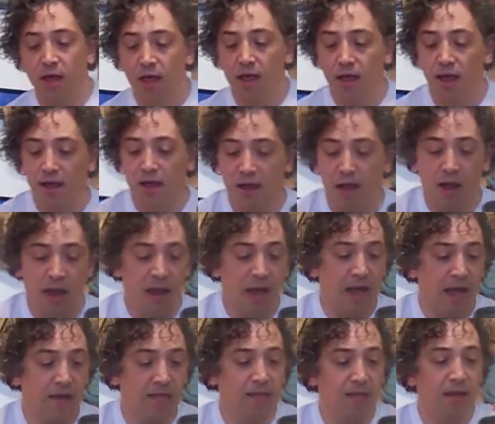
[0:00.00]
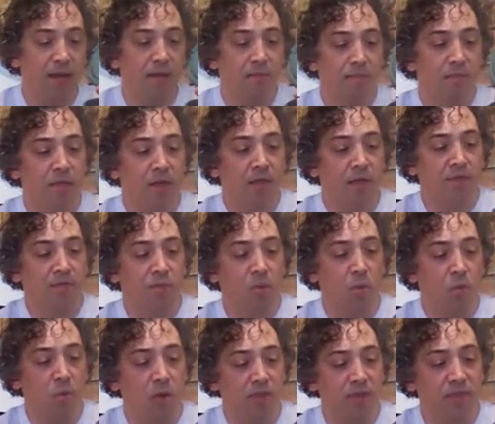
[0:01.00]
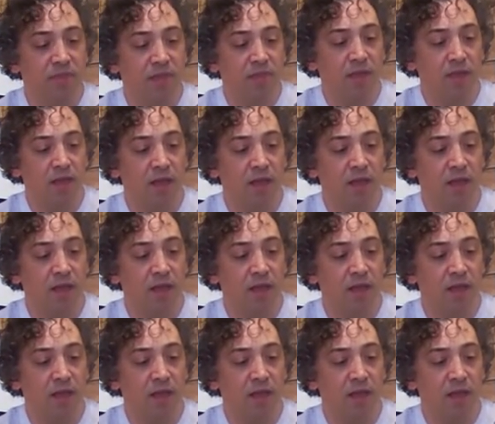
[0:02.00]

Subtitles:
And a lot of time, the width